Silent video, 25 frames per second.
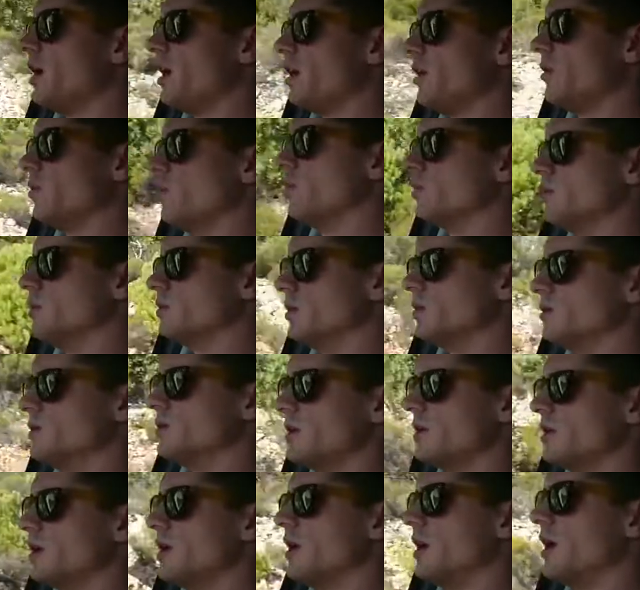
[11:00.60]
I would
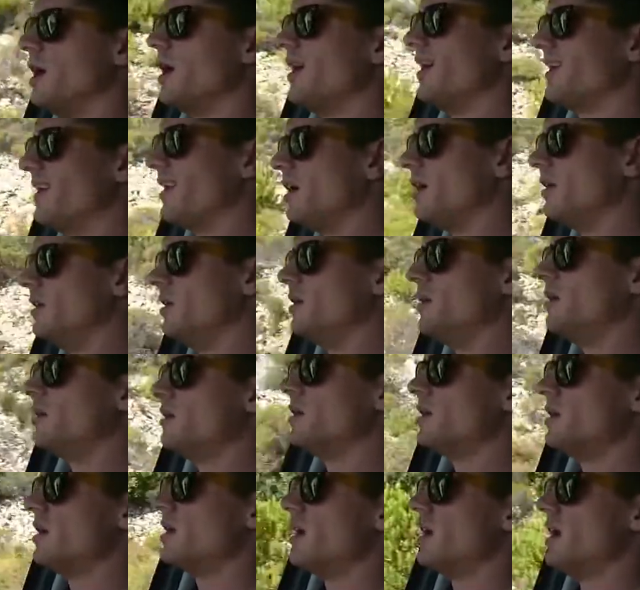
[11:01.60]
highlight
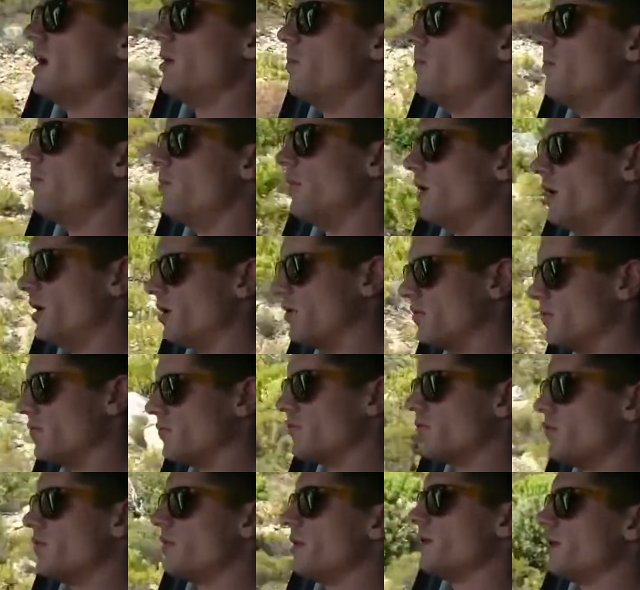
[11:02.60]

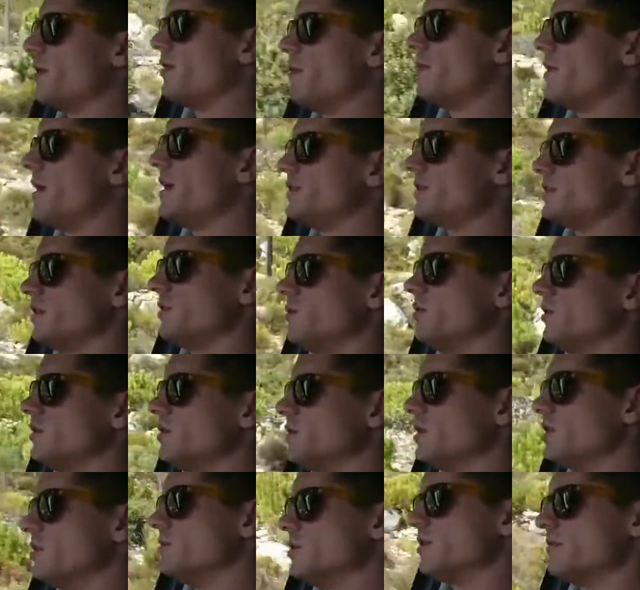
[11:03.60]
above the Mazda 2 in
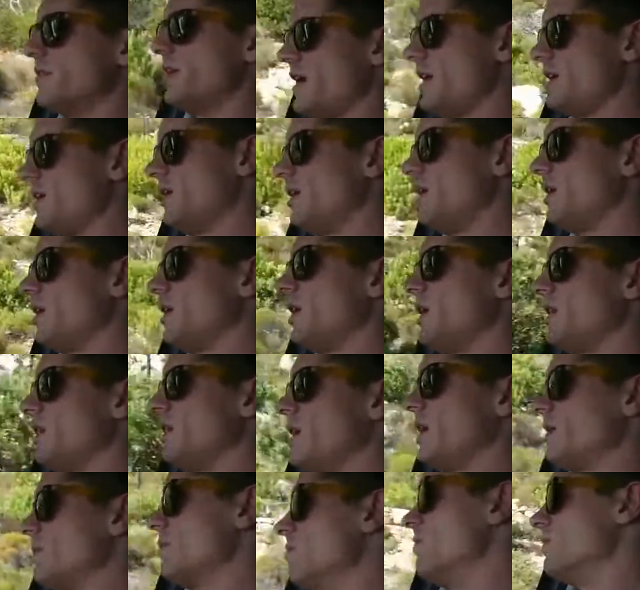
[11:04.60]
terms of handling, and
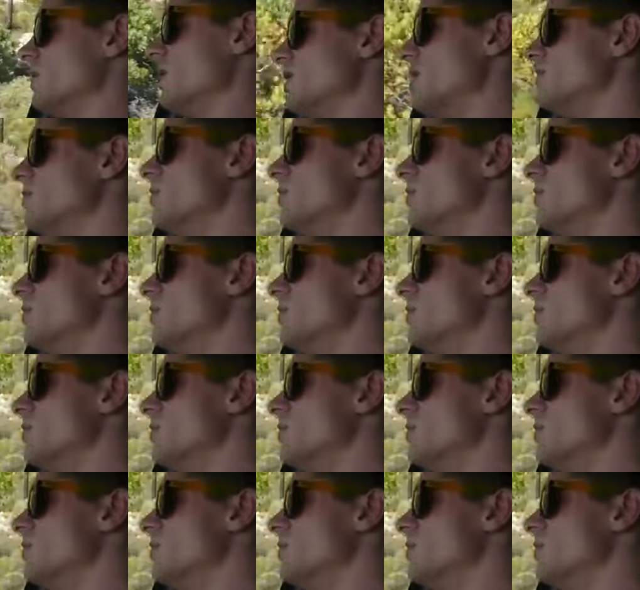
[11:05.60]
that may